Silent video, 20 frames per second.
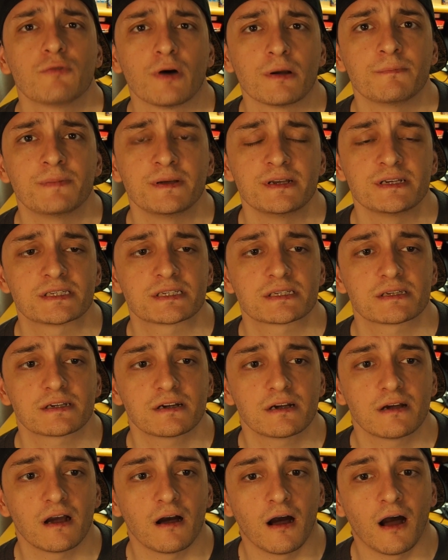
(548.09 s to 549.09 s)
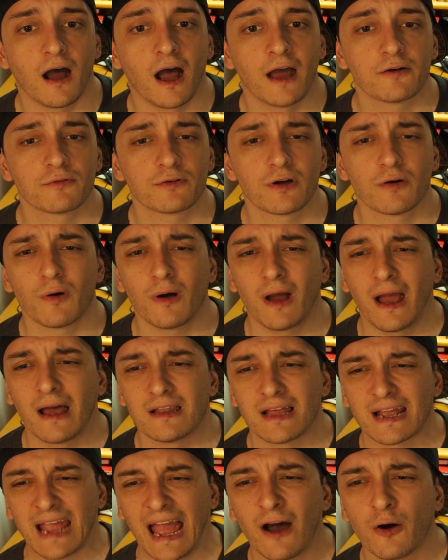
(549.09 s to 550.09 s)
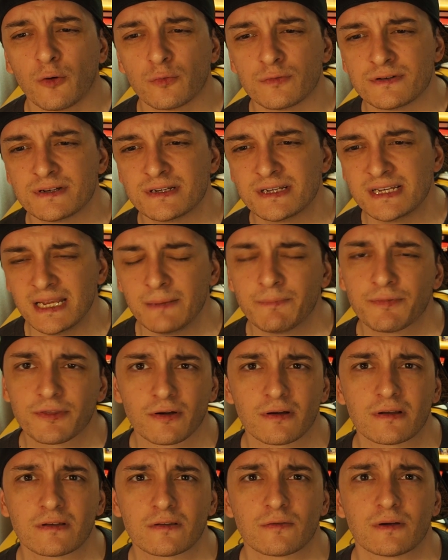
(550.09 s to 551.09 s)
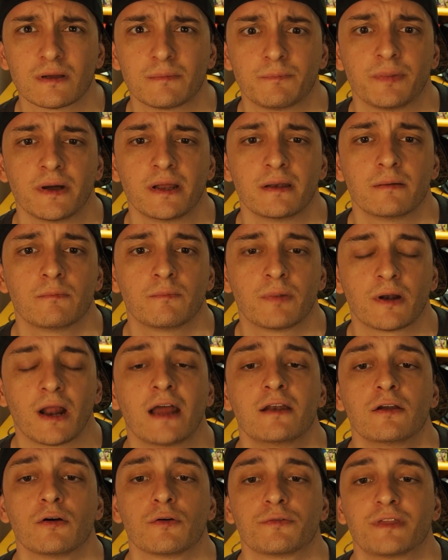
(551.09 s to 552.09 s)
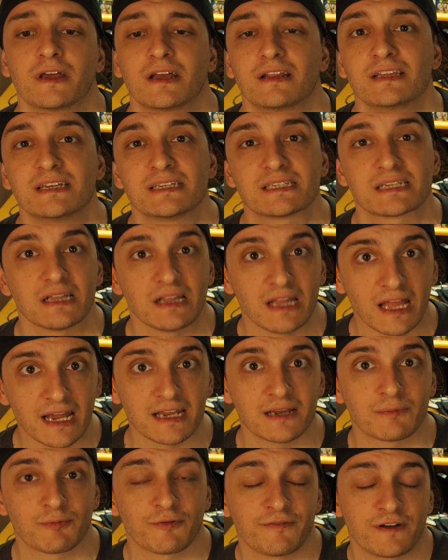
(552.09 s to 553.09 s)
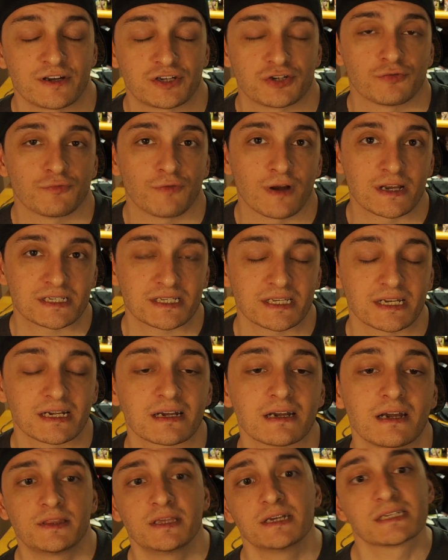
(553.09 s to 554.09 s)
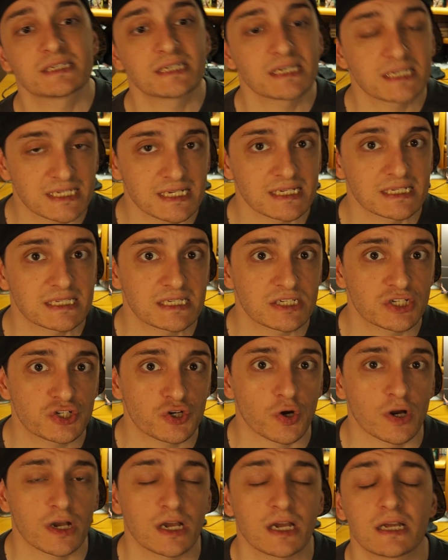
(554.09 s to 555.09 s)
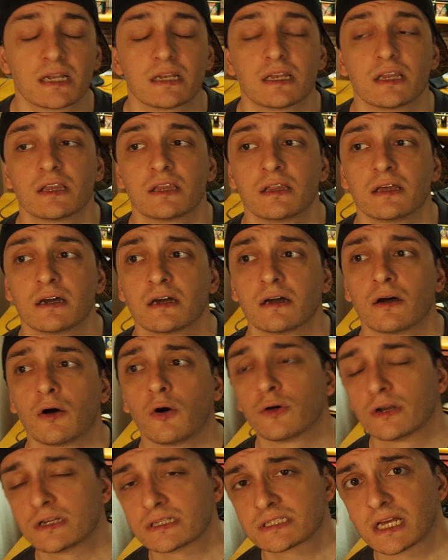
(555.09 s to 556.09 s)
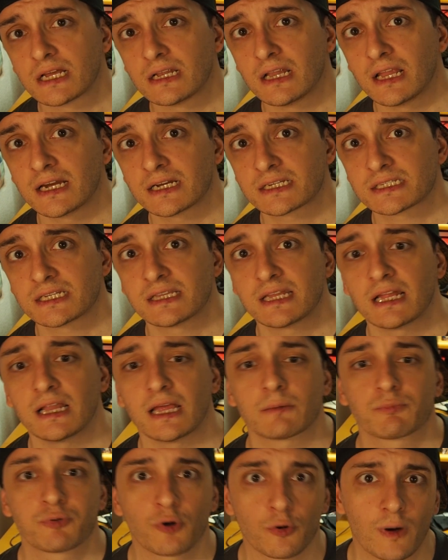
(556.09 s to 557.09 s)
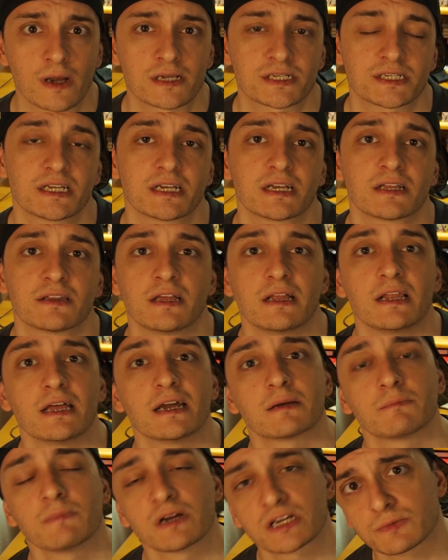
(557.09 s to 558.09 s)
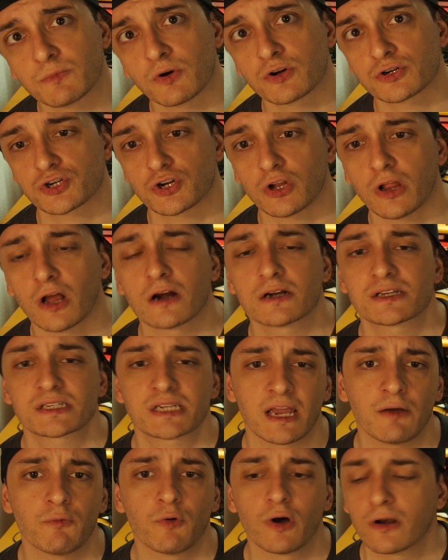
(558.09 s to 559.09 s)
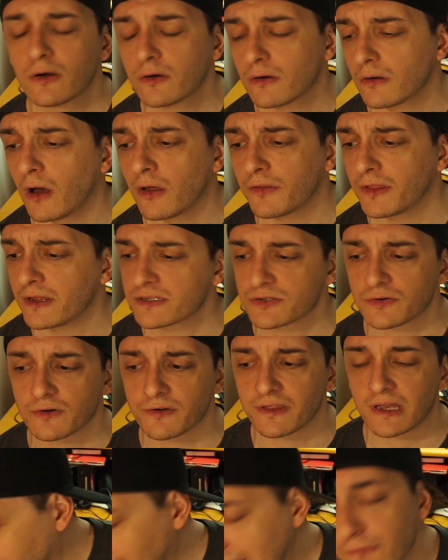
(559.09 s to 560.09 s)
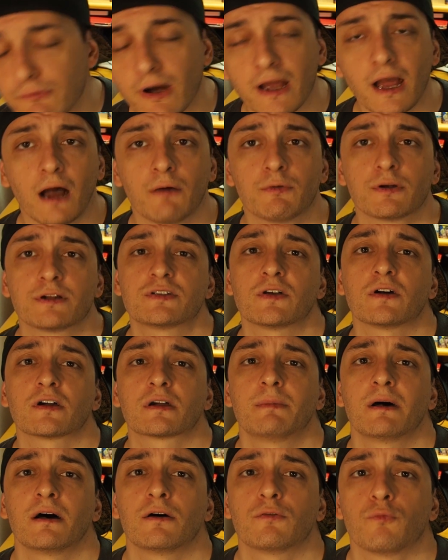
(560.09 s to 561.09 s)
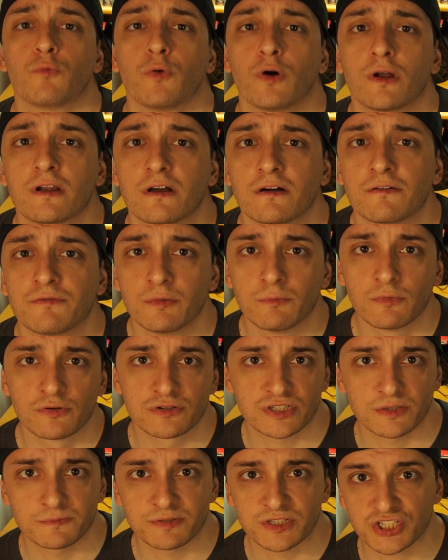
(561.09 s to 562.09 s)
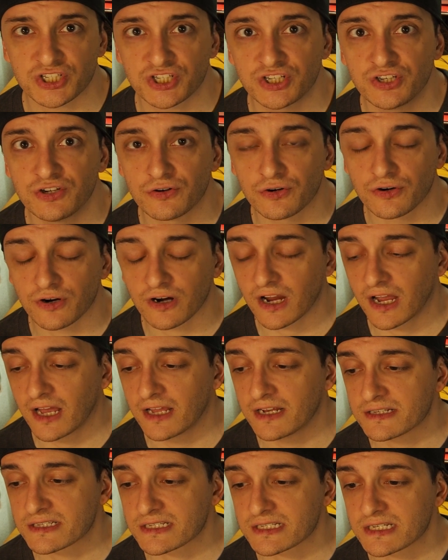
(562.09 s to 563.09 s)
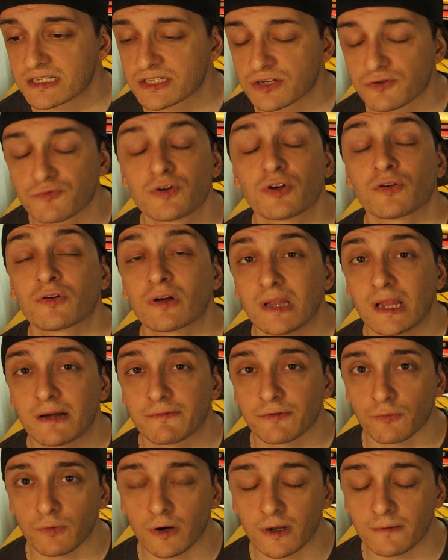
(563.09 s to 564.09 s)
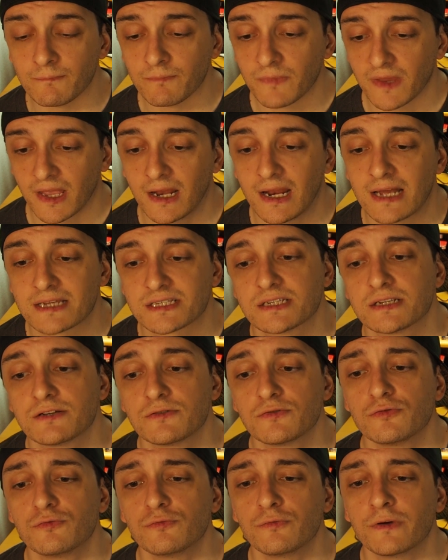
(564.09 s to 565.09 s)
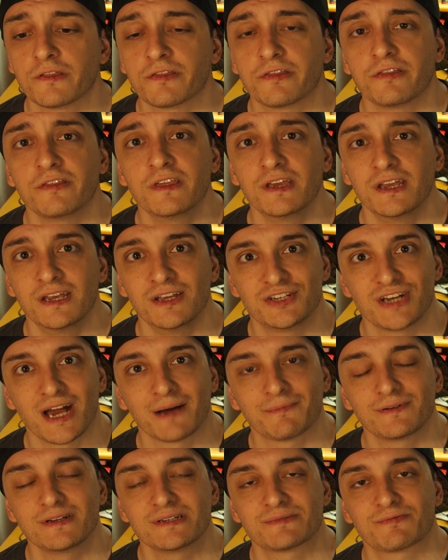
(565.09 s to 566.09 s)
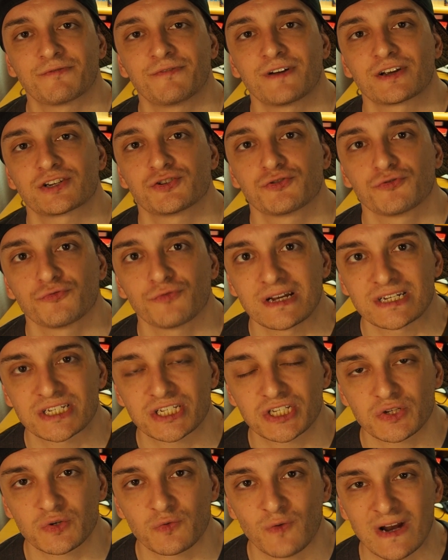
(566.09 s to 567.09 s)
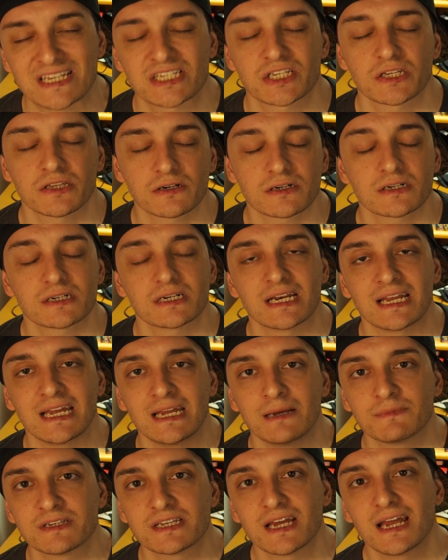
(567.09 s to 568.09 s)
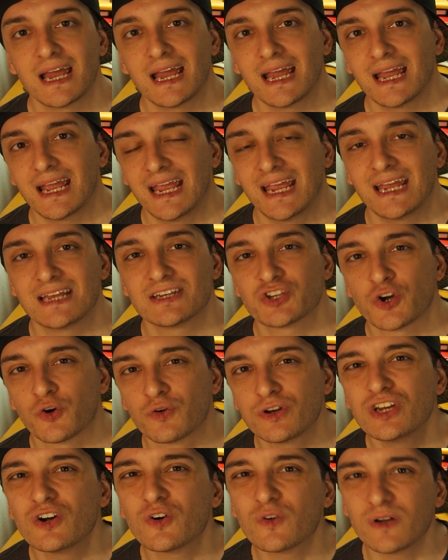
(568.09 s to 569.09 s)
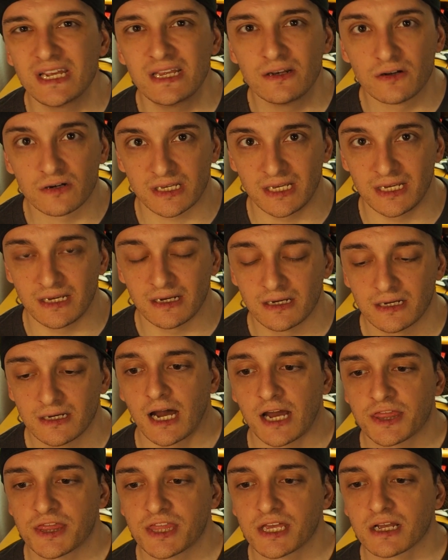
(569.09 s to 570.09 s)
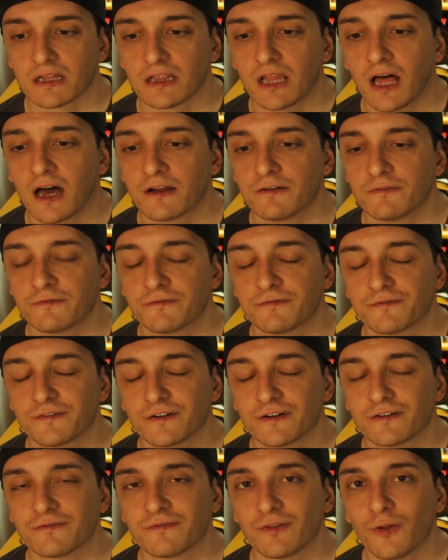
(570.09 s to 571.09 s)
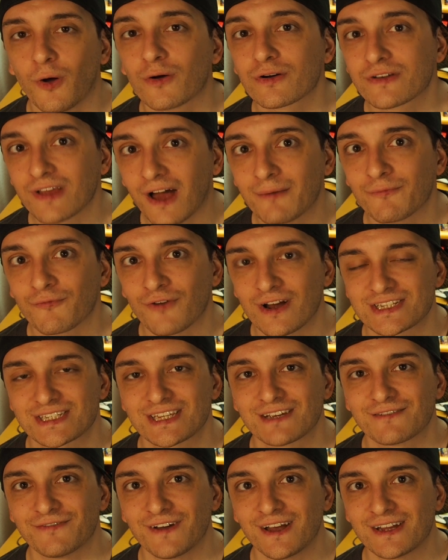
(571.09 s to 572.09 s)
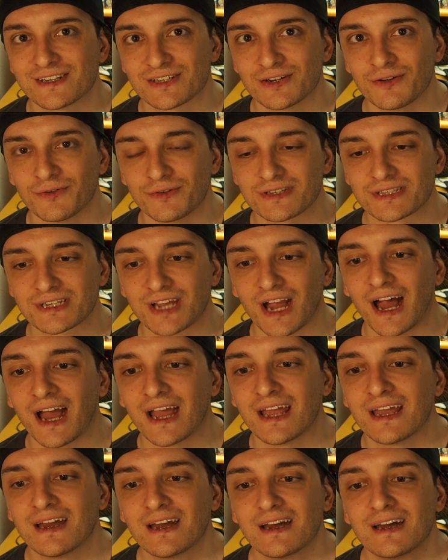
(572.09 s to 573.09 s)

One Piece, I don't know how deep they're into it, but I know they at least like professional wrestling. The assistants enjoy it, the Oda-san likes it, they like pro wrestling, they like mixed martial arts, K1, all that sort of thing. Anyway, I want to talk about one of the most obscure, and it's a real clever one. It has to do with the Japanese professional wrestler named Antonio Inoki. I think a lot of longtime wrestling fans know this guy.